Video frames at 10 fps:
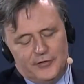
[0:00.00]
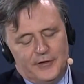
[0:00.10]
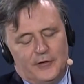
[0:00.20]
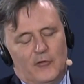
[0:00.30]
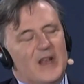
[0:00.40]

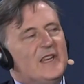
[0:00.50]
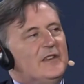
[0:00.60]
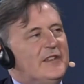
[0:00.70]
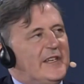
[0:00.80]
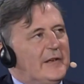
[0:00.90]
the
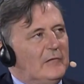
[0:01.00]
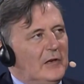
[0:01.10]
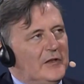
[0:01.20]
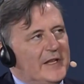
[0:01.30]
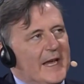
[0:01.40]
grain
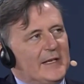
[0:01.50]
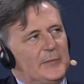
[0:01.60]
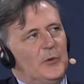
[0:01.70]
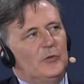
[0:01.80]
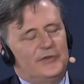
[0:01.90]
deal and the
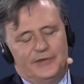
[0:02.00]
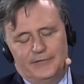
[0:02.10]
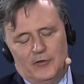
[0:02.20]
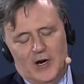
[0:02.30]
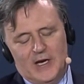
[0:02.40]
exports of
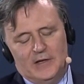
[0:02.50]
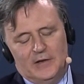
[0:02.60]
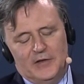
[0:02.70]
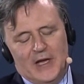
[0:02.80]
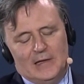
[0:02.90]
grain,
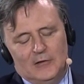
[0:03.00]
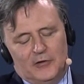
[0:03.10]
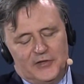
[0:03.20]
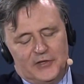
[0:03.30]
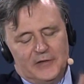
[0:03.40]
and that
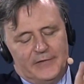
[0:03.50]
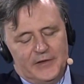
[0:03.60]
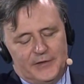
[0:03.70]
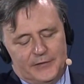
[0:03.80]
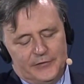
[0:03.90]
looks as if
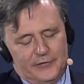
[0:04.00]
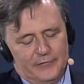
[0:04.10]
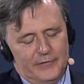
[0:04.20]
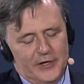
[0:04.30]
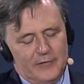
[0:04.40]
it's sort
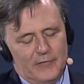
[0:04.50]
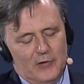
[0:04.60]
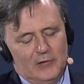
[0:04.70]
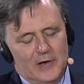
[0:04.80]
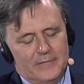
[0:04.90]
of going to
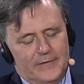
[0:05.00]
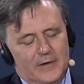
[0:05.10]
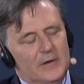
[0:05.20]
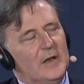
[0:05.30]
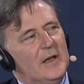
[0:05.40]
roll
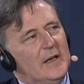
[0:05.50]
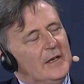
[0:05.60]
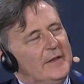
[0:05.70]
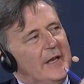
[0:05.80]
over. The